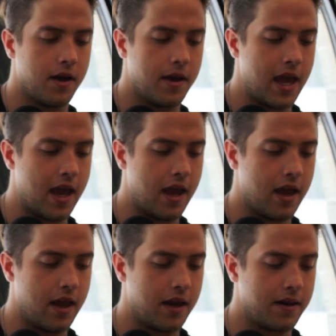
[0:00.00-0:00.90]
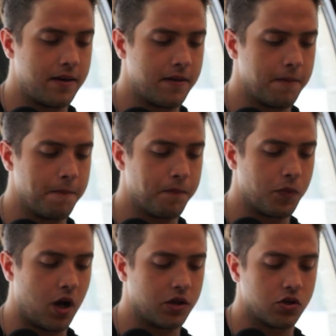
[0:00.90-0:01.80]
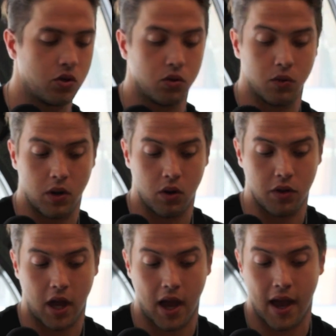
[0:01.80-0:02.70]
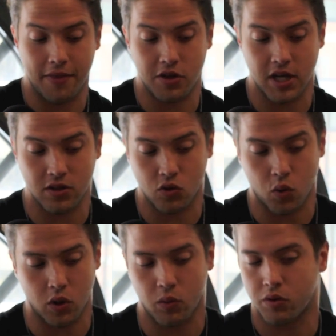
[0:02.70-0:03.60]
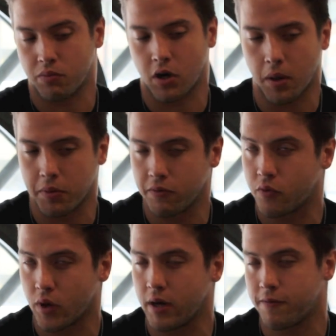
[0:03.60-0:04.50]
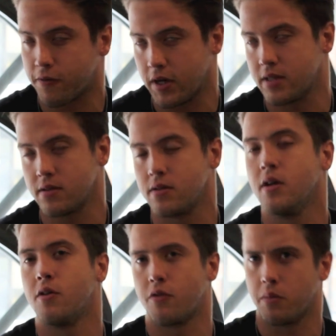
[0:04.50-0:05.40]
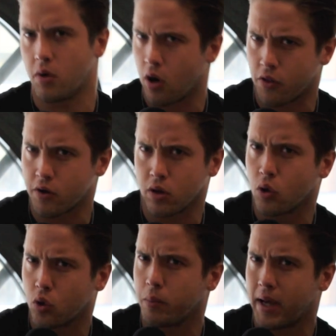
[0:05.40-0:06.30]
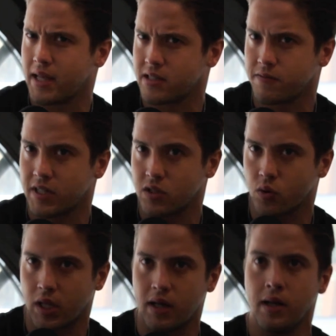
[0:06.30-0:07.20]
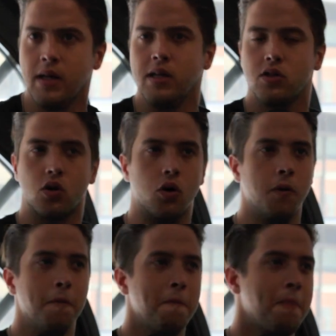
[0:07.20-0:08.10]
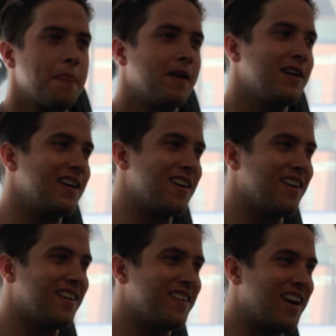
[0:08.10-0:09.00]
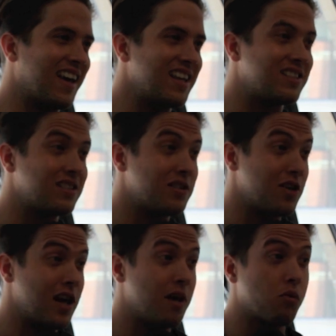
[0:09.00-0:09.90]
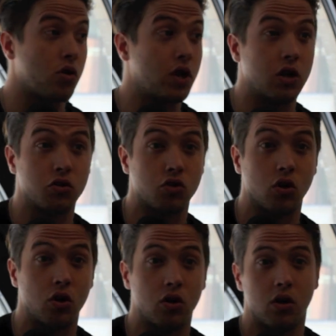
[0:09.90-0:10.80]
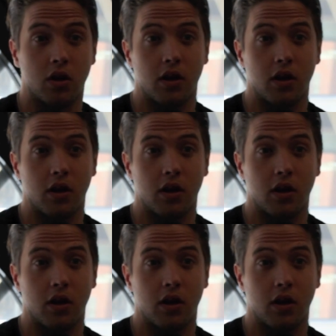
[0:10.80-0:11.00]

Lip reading: and also I had the chance to work with a couple of great friends from other local bands in Venezuela. So I guess the name Rodrigo Solo,